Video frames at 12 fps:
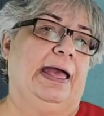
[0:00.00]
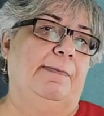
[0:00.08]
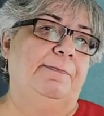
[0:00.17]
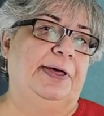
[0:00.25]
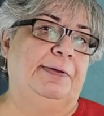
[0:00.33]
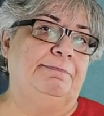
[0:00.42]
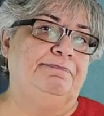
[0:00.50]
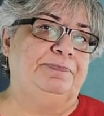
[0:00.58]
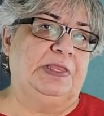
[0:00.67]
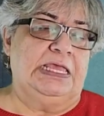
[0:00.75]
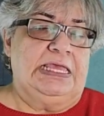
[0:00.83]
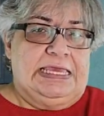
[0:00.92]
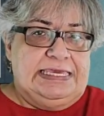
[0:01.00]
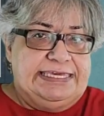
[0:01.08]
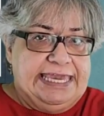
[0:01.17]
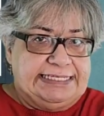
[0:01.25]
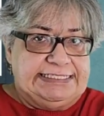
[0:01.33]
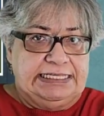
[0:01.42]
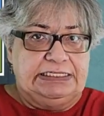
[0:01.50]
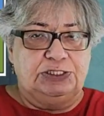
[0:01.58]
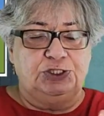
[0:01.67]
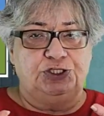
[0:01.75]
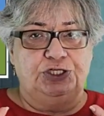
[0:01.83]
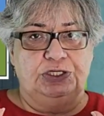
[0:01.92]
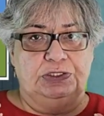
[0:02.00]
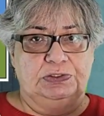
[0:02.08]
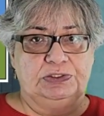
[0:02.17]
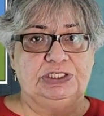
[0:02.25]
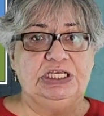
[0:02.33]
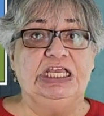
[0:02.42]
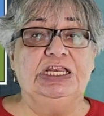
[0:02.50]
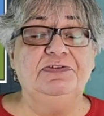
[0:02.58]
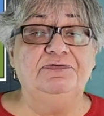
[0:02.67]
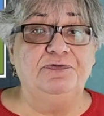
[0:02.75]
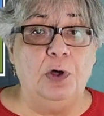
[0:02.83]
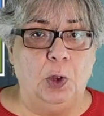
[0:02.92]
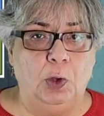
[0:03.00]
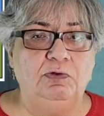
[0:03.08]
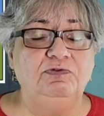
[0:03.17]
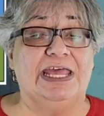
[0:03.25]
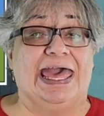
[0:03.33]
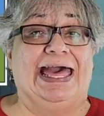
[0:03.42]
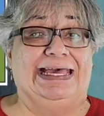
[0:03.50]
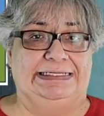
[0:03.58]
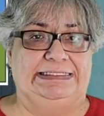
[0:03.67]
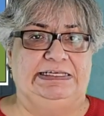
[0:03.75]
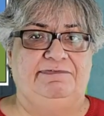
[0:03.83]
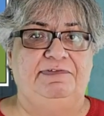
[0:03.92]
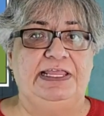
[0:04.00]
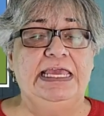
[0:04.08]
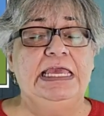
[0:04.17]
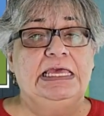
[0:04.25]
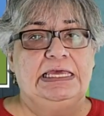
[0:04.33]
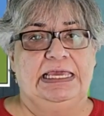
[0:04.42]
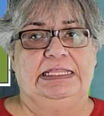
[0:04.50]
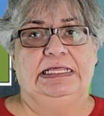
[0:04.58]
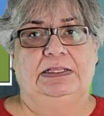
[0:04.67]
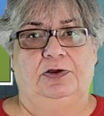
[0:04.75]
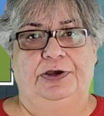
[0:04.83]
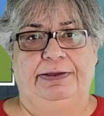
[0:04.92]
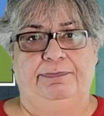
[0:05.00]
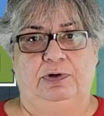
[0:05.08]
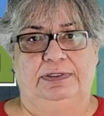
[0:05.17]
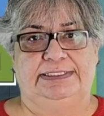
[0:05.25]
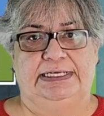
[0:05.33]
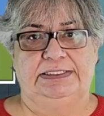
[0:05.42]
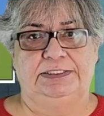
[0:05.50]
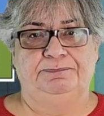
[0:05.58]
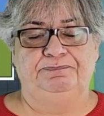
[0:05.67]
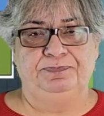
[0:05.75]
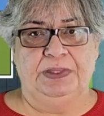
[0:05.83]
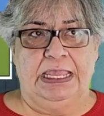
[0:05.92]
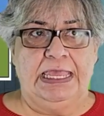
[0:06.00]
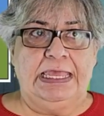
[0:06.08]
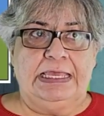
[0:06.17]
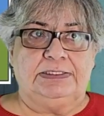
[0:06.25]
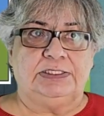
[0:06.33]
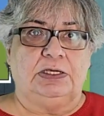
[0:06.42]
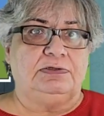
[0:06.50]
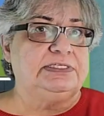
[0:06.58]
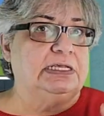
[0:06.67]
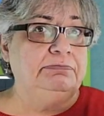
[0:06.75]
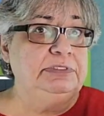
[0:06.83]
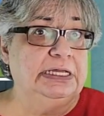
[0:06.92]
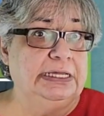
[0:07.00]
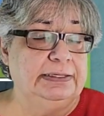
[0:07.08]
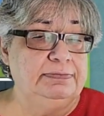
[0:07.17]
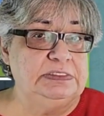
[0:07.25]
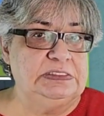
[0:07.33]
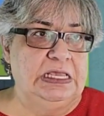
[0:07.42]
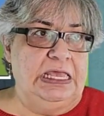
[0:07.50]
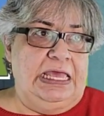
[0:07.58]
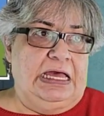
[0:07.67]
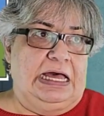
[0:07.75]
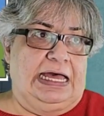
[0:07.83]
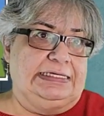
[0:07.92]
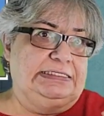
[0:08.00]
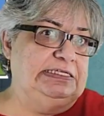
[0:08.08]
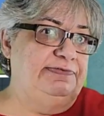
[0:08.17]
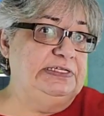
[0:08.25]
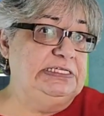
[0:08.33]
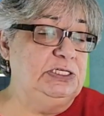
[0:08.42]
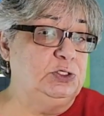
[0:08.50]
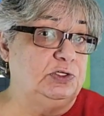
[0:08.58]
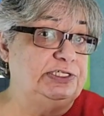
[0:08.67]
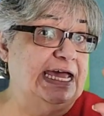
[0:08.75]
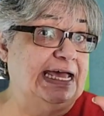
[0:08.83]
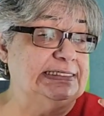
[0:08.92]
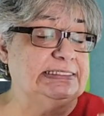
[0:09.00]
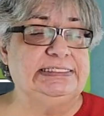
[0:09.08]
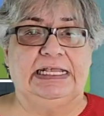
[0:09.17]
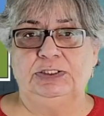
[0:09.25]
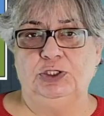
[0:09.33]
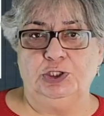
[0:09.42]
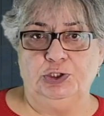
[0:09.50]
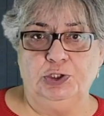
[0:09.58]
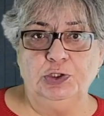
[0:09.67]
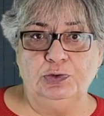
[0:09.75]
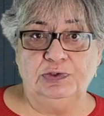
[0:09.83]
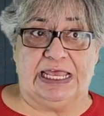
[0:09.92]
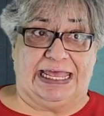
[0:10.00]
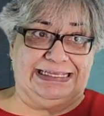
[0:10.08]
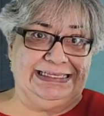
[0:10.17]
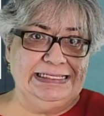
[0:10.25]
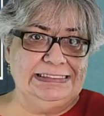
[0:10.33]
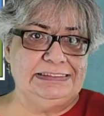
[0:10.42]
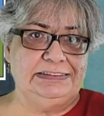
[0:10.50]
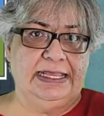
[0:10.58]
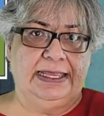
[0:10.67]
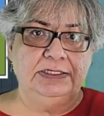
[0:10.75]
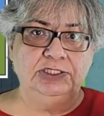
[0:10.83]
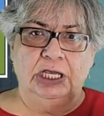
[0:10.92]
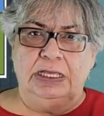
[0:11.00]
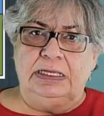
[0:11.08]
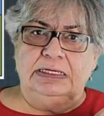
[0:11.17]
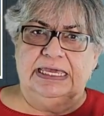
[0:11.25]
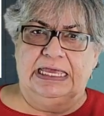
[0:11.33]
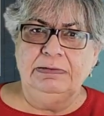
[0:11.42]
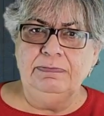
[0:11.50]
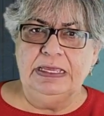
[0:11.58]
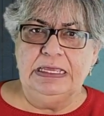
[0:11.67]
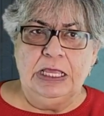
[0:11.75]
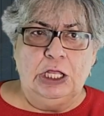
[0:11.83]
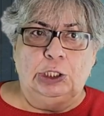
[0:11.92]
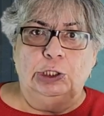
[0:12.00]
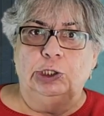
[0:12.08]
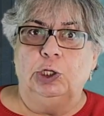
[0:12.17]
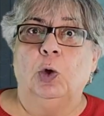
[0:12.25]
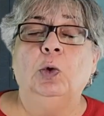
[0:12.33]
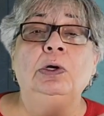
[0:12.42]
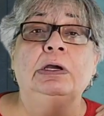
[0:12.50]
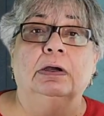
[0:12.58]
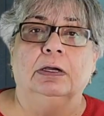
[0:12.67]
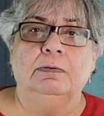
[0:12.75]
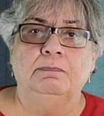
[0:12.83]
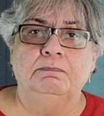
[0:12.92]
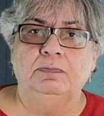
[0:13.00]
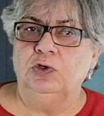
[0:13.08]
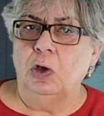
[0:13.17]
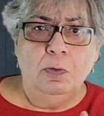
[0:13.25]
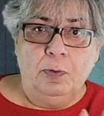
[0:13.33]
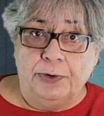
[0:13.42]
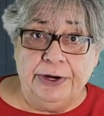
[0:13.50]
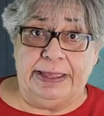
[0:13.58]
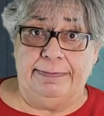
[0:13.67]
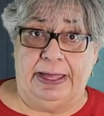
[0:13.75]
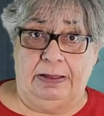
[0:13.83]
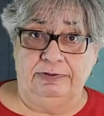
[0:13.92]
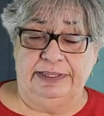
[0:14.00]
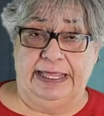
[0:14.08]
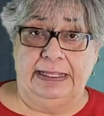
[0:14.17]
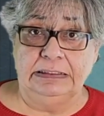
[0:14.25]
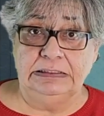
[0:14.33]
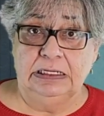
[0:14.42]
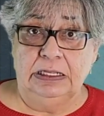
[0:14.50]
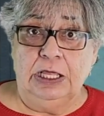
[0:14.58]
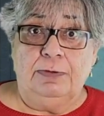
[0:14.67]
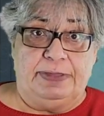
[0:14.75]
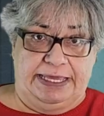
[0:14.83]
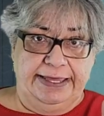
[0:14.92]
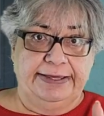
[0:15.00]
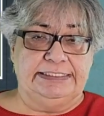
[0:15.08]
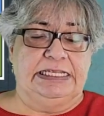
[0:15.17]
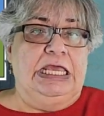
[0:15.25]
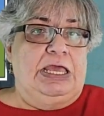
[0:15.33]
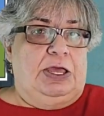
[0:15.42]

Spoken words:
up, getting the students involved actively in the learning process. So sometimes activities or tasks that you use at this stage can be longer. Don't worry about that because